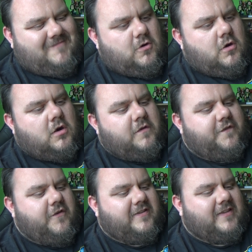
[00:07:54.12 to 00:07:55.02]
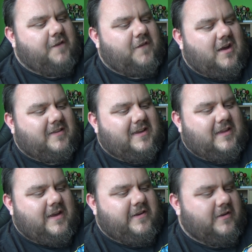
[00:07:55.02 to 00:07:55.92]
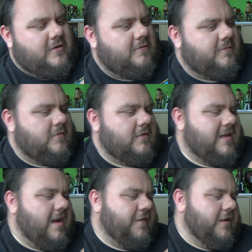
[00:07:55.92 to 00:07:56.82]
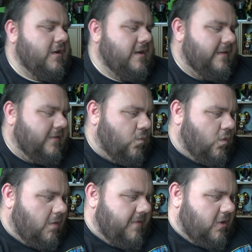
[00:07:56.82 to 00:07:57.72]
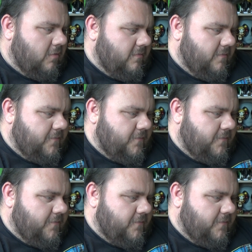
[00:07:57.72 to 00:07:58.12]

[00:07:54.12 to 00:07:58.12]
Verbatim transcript: Ooh, very stiff articulation. Definitely going to need some warming up.